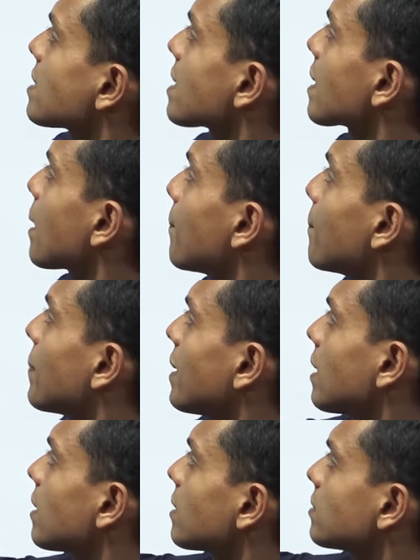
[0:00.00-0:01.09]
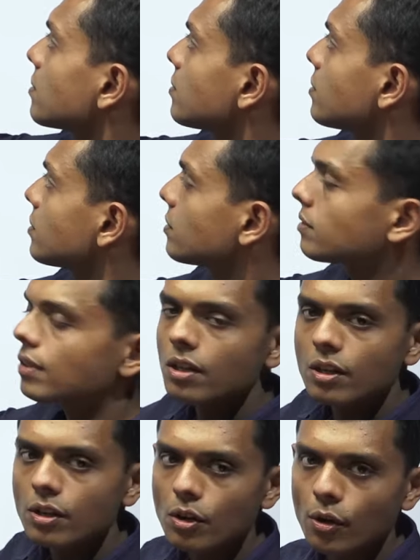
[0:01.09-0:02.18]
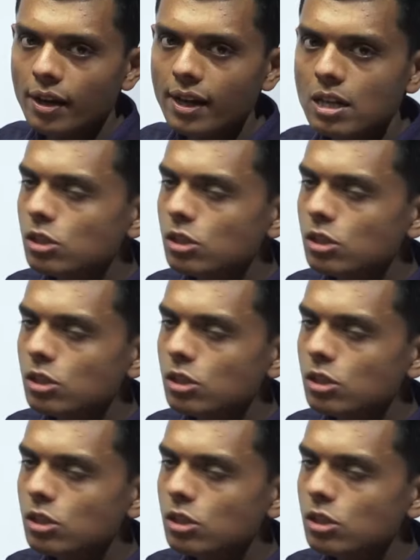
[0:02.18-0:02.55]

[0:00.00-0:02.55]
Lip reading: as a company. Okay,